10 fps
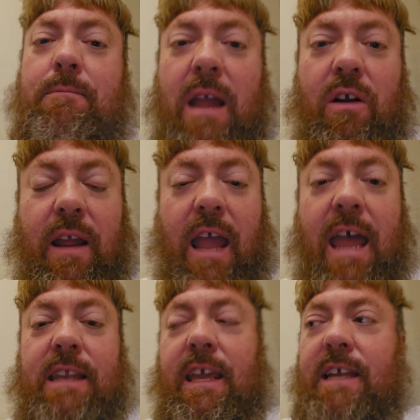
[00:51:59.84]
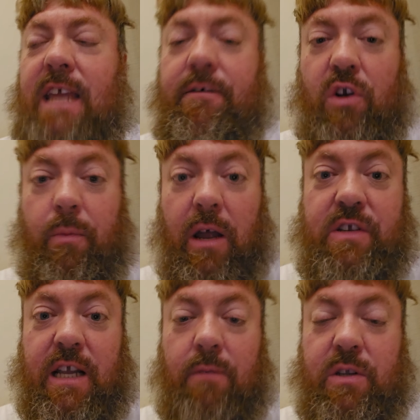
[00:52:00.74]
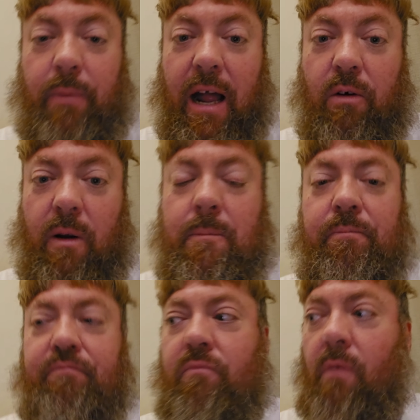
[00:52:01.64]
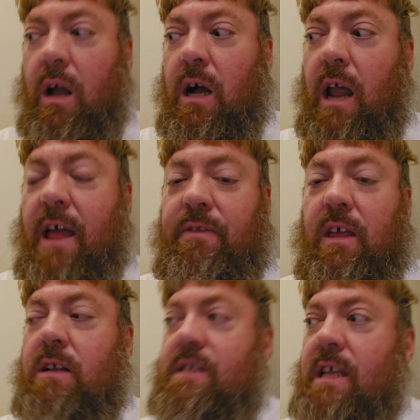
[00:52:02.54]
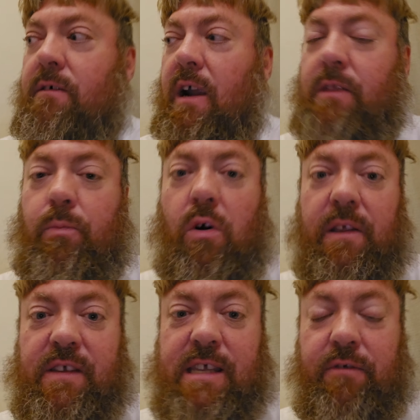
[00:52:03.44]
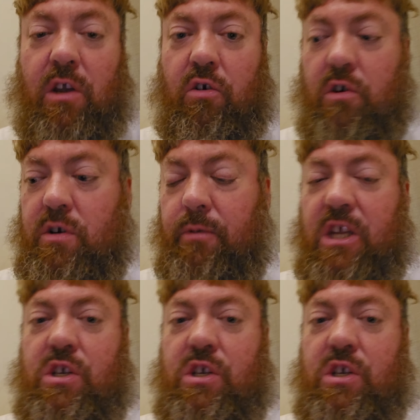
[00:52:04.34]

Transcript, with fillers: King Mary and King David are about to come to power. Uh, at the at the point of the seven year Great